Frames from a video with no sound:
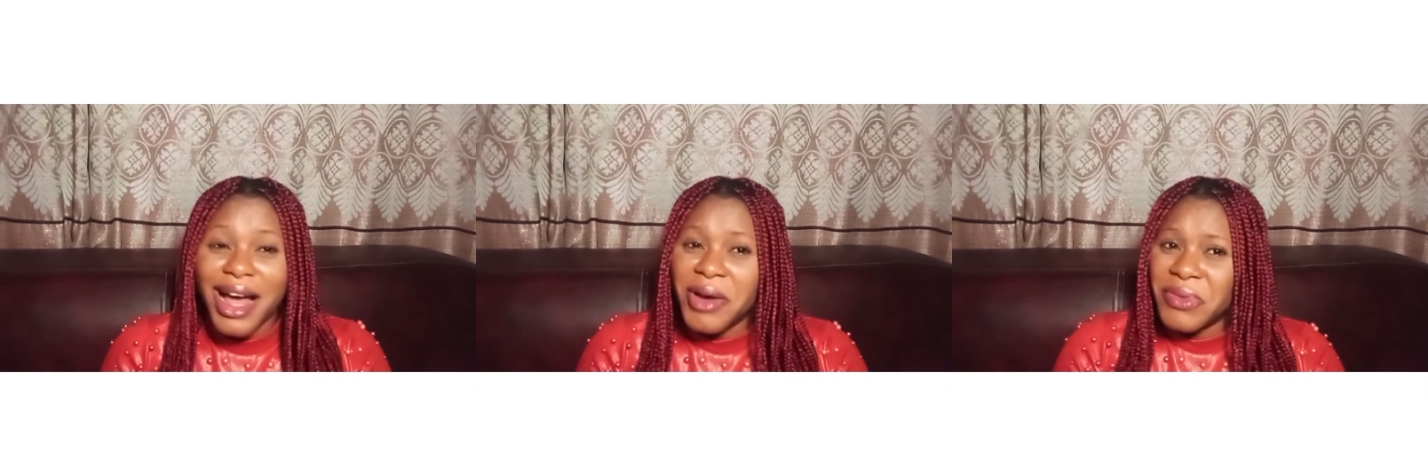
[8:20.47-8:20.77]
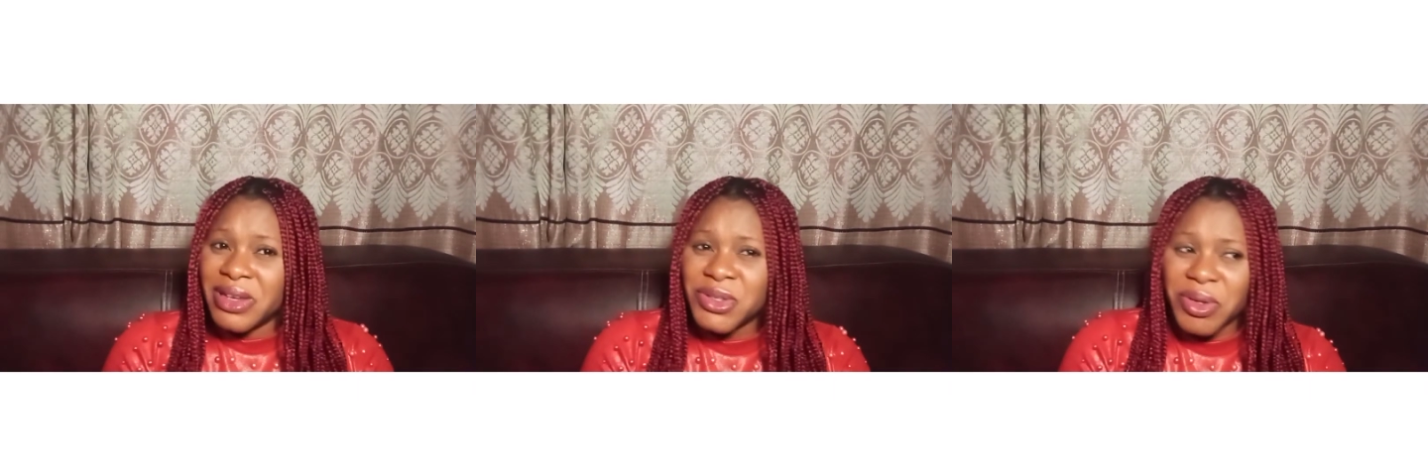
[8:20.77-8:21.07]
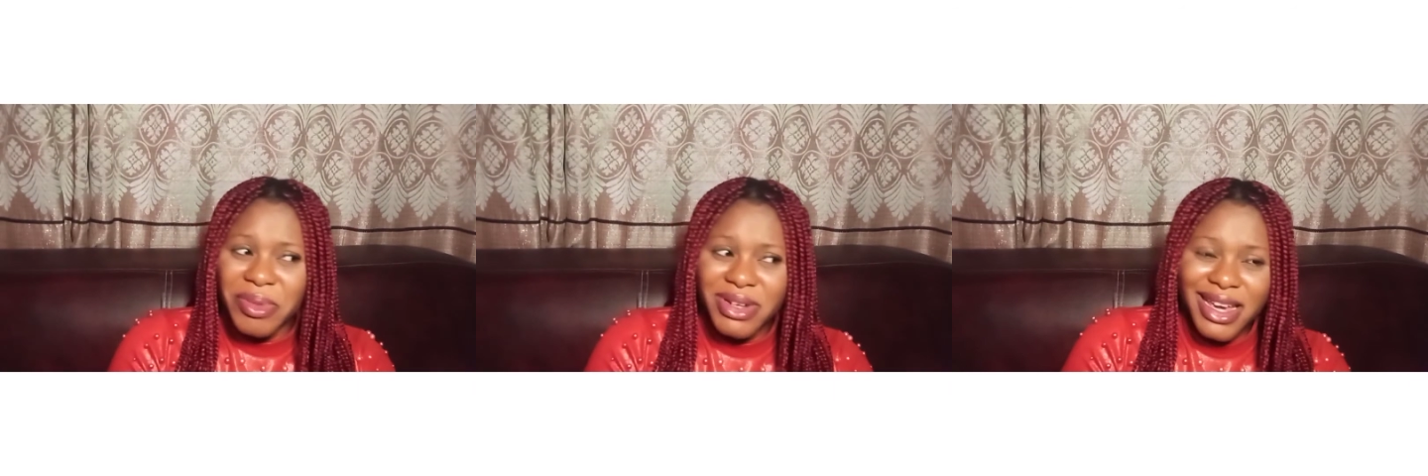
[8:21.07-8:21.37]
and when
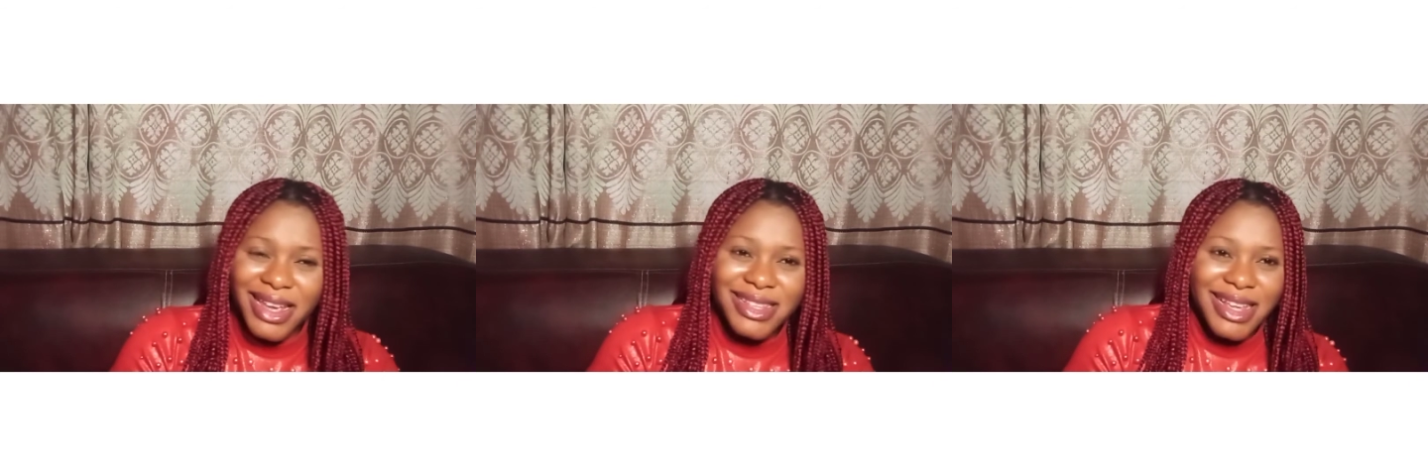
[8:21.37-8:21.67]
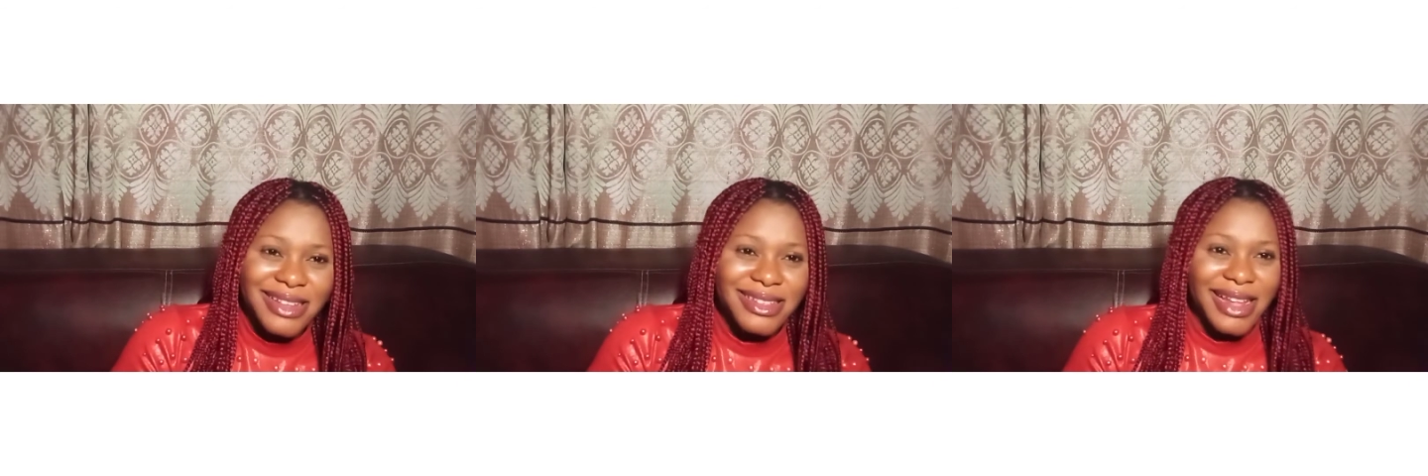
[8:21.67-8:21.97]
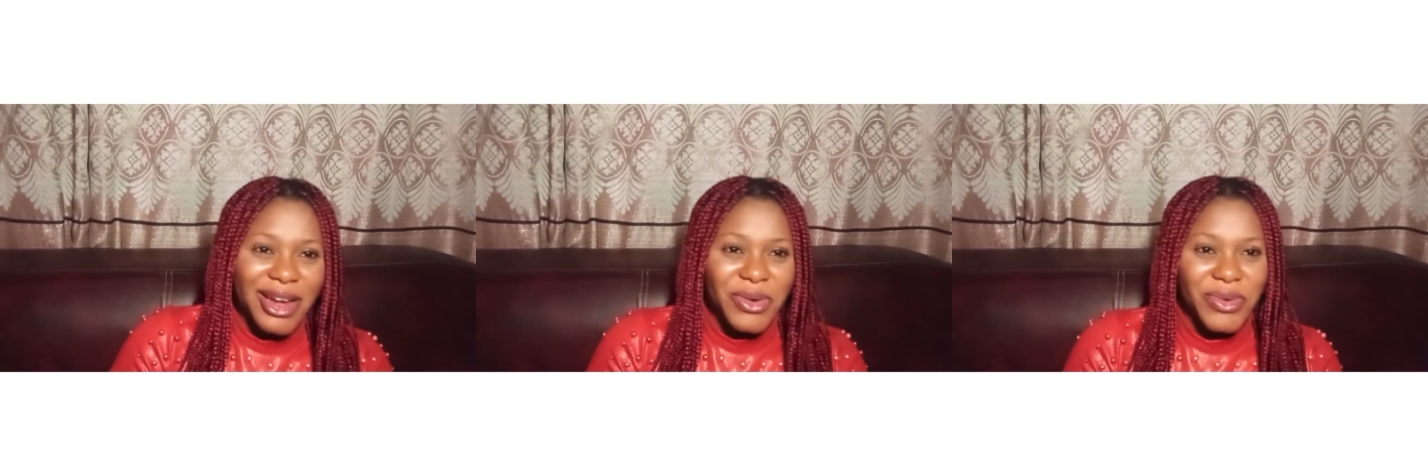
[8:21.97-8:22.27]
somebody enters
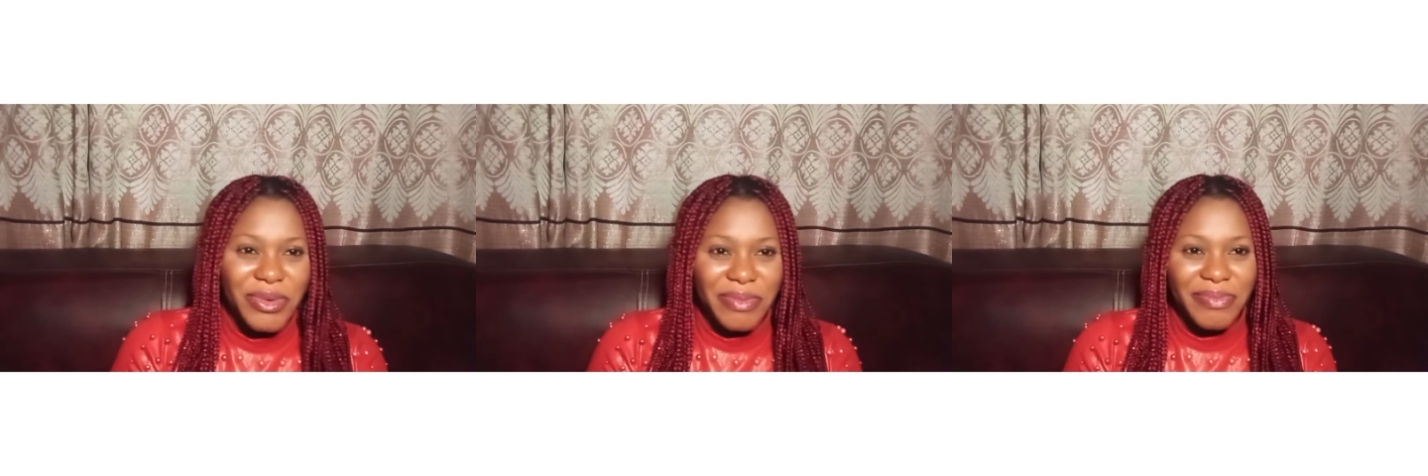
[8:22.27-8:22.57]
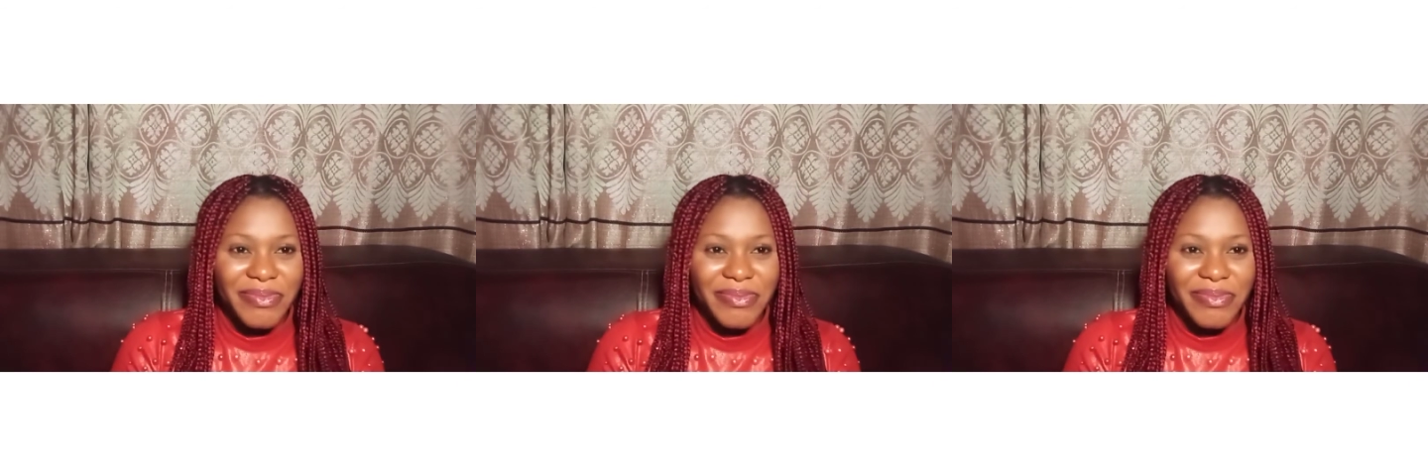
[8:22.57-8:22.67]
that room,